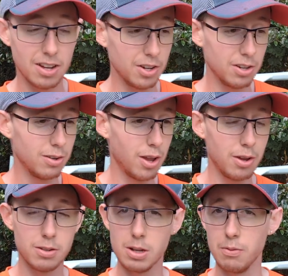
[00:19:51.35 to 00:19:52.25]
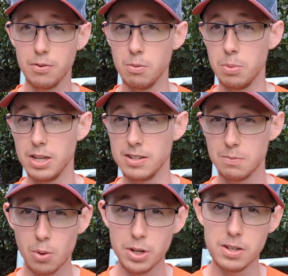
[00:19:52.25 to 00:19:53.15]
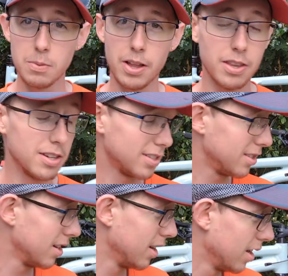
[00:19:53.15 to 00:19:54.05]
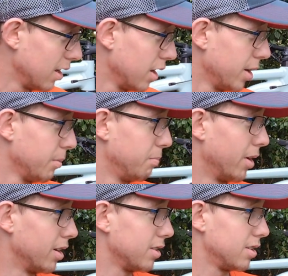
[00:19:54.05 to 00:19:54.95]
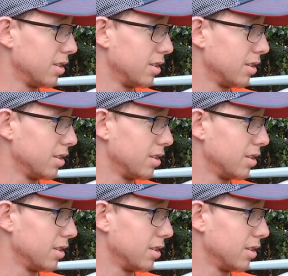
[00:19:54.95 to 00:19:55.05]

I know some of you will be disappointed about this, but